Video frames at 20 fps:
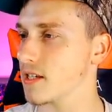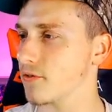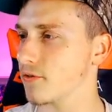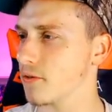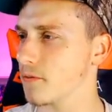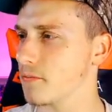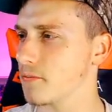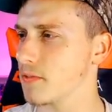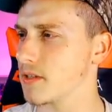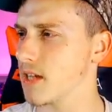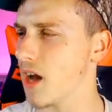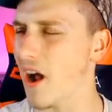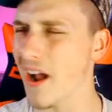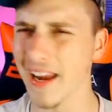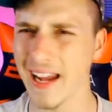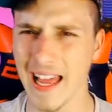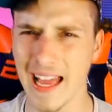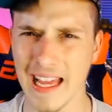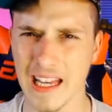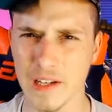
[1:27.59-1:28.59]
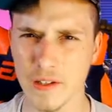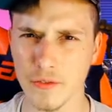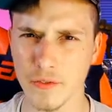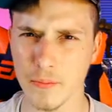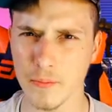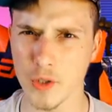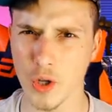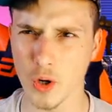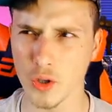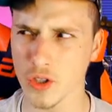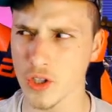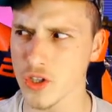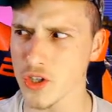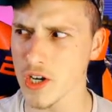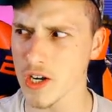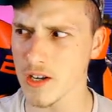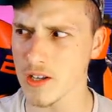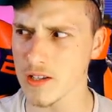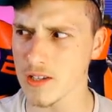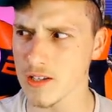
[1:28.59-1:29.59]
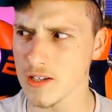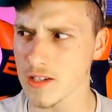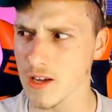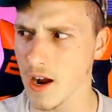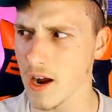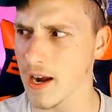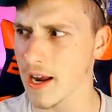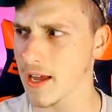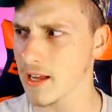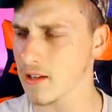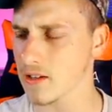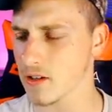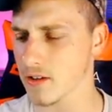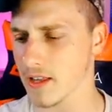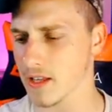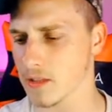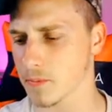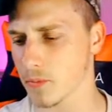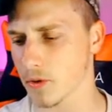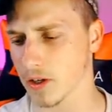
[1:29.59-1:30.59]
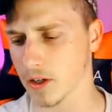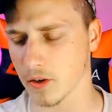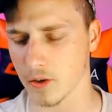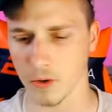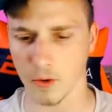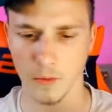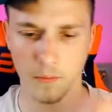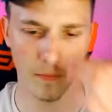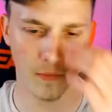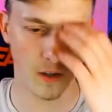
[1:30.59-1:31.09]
From Thailand? From Dr. Chickens in Thailand? So that's pretty cool.